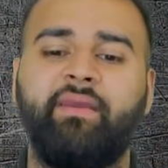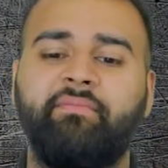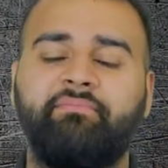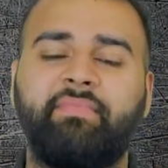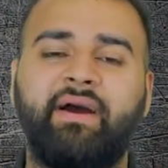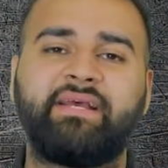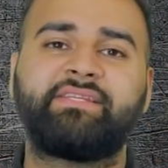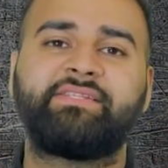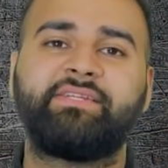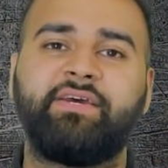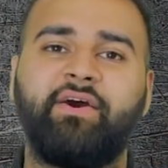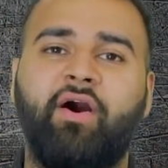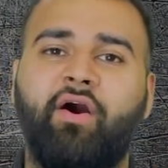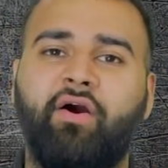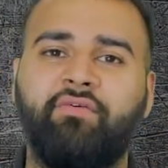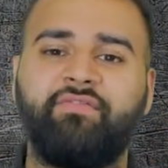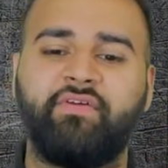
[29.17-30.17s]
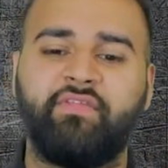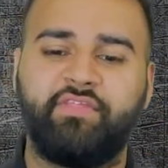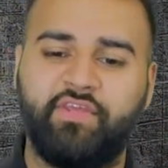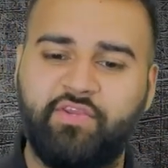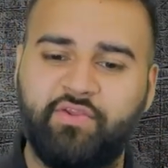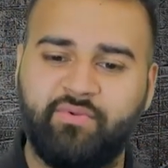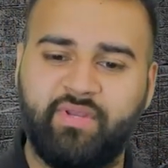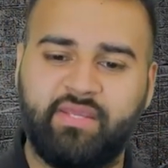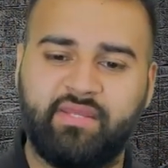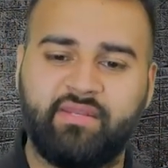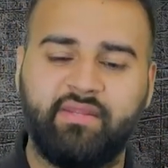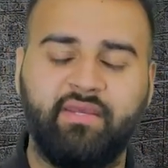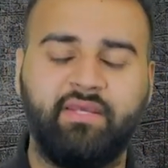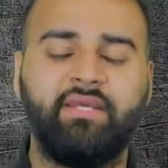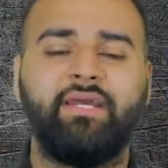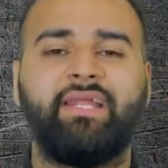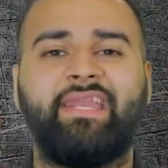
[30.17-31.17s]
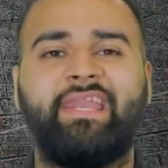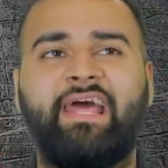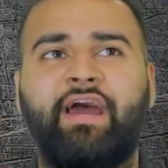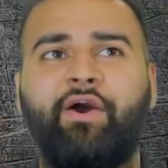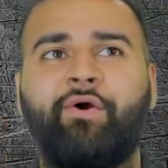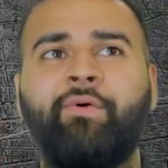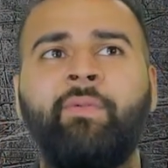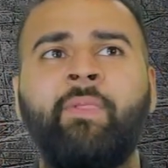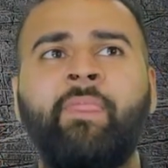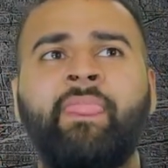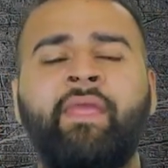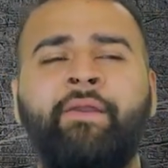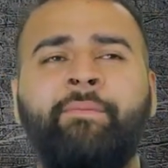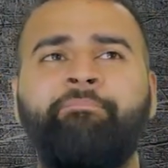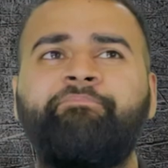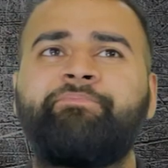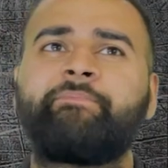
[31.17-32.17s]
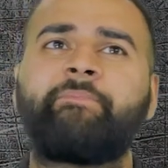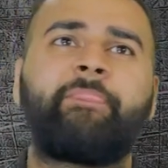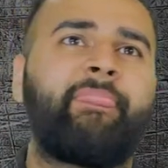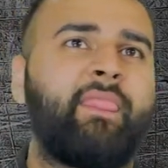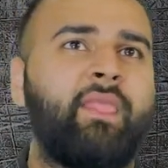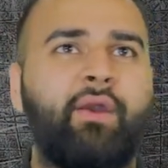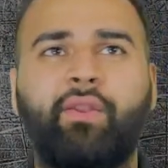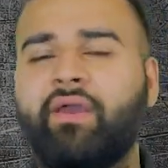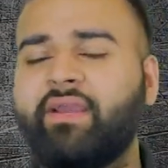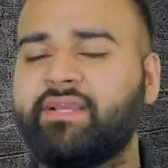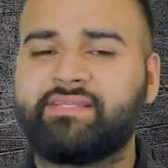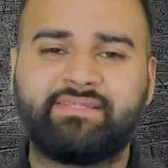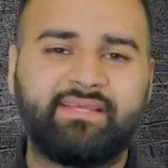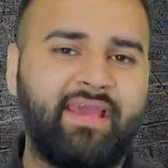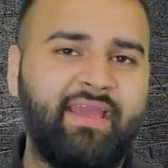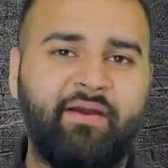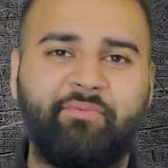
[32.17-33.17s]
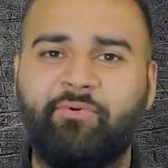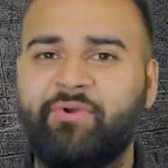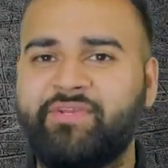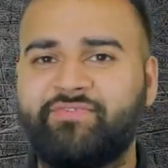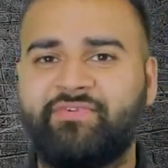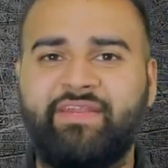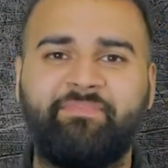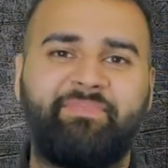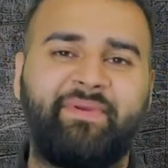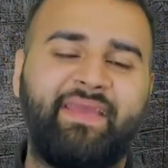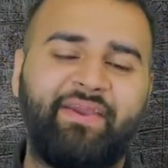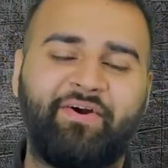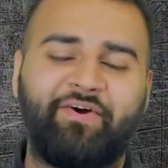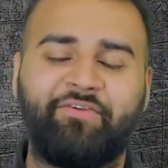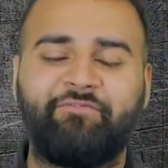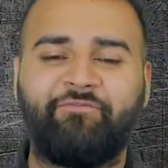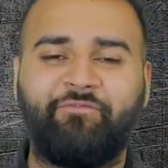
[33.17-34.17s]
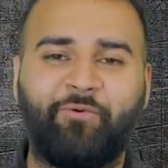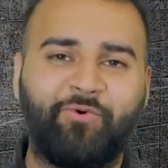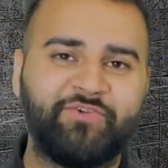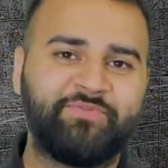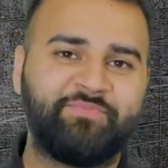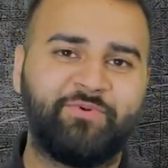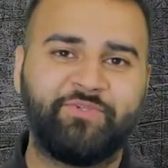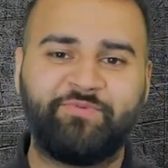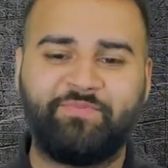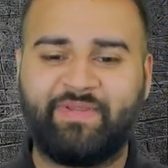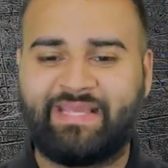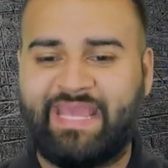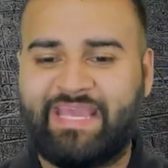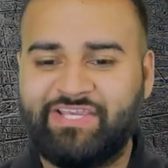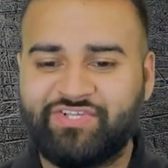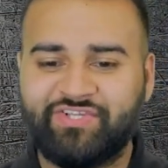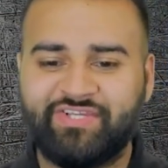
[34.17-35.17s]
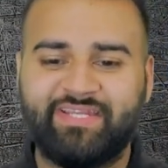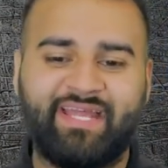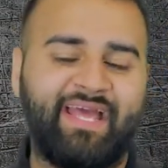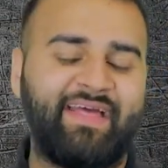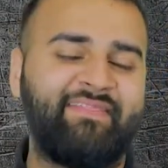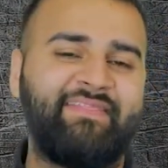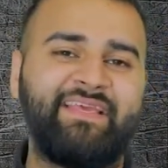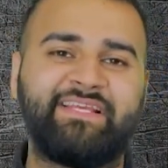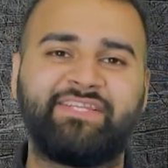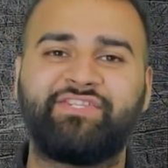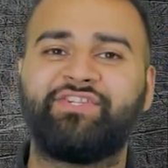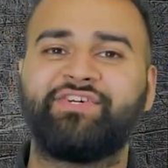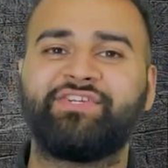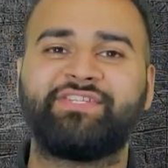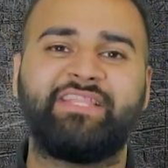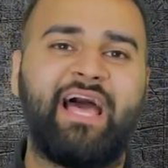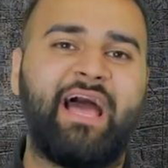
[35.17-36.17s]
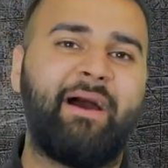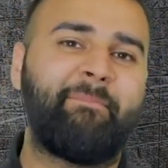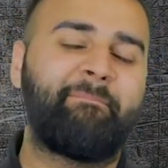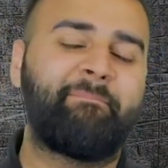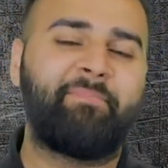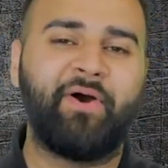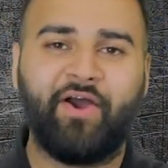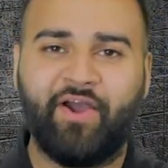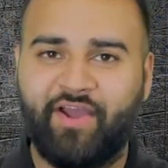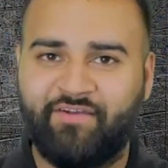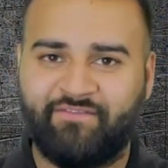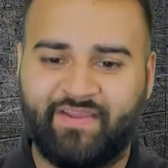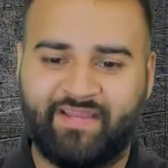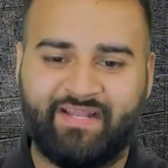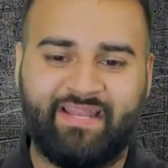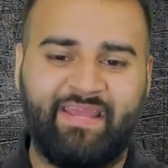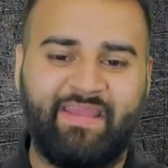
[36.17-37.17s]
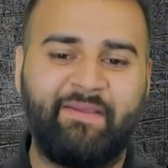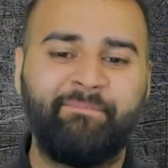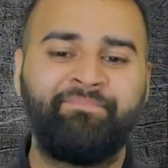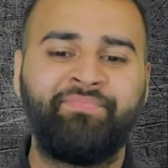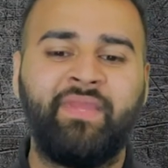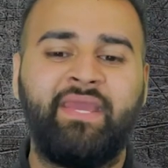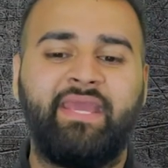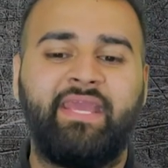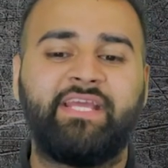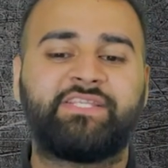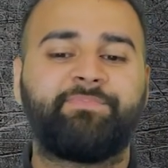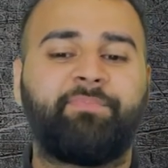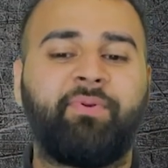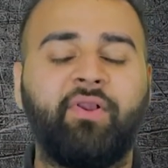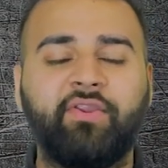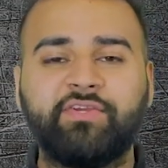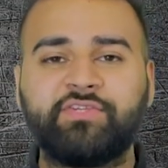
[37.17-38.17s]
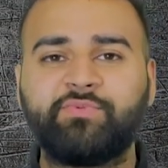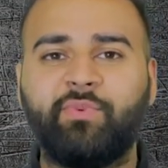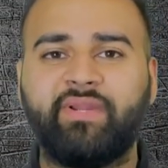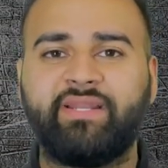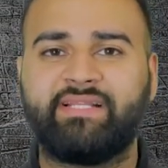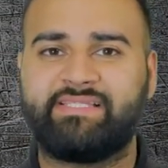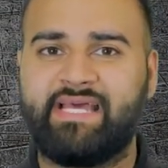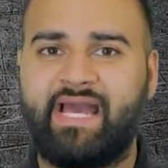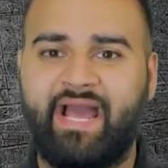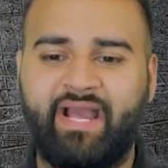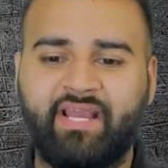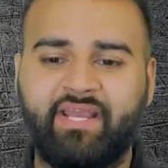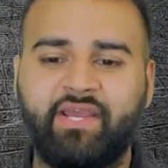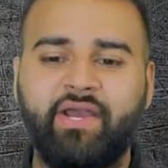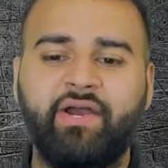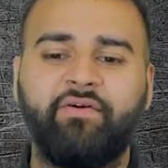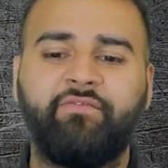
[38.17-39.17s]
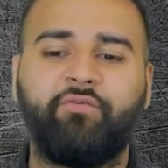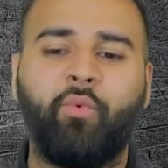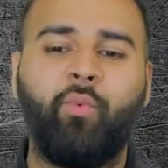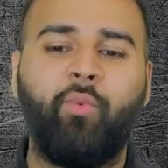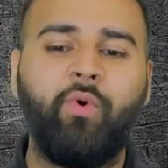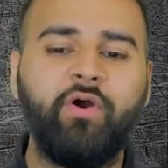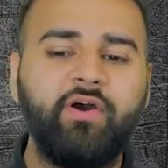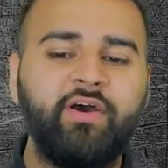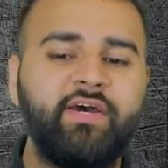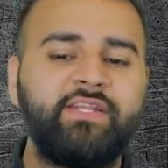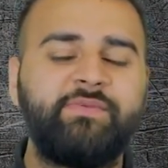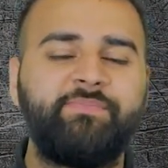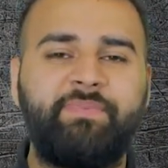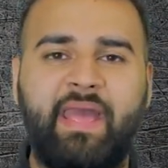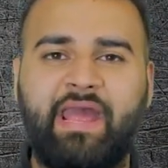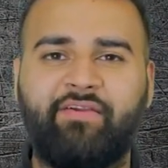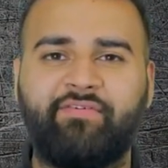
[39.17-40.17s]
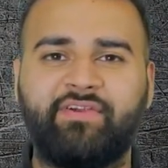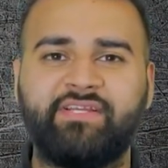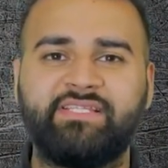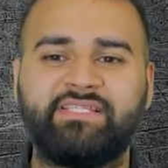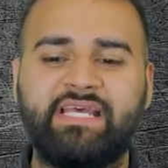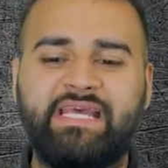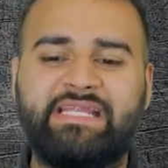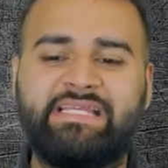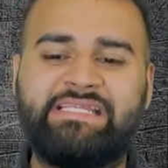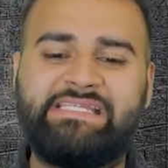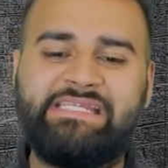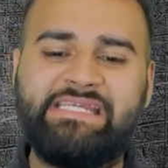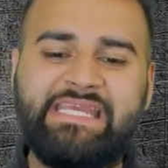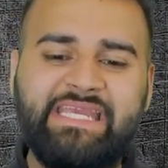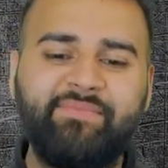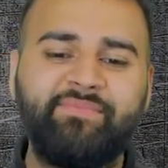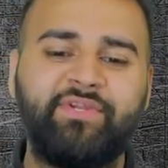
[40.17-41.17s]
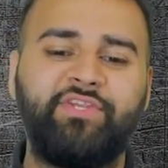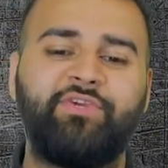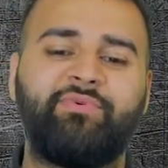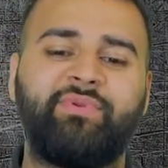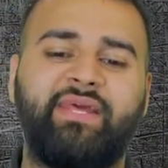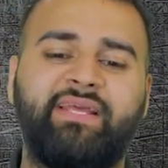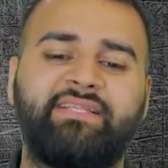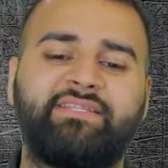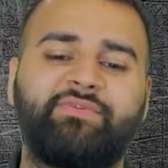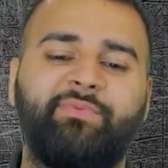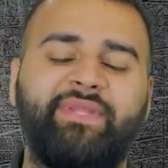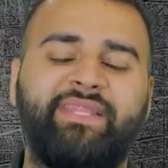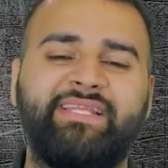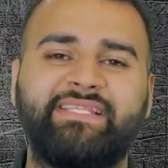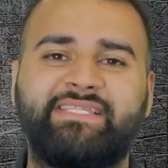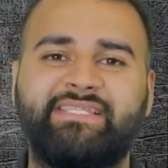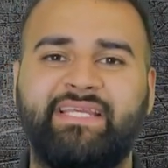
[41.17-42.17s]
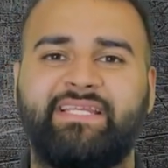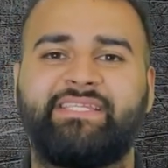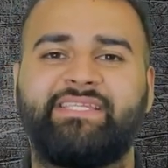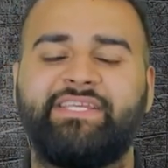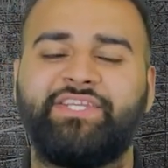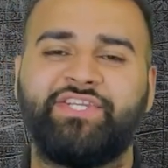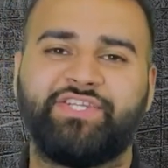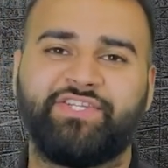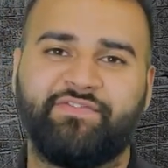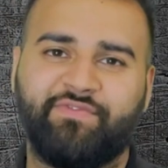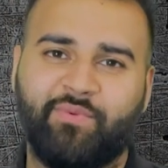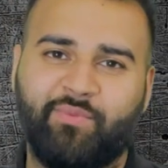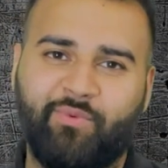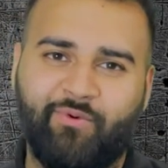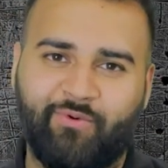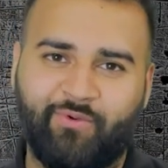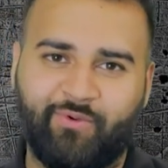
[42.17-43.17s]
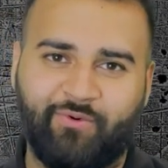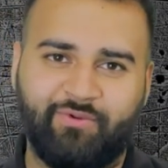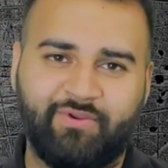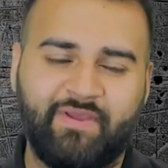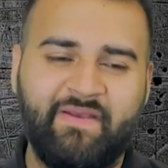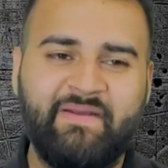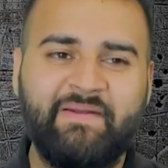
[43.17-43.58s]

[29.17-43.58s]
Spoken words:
Master of the Union. Now, like I say, I'm always really big on force multiplication, and this does that perfectly. It's +1 attack for word bearers, demon units within 6 inches of the Warlord.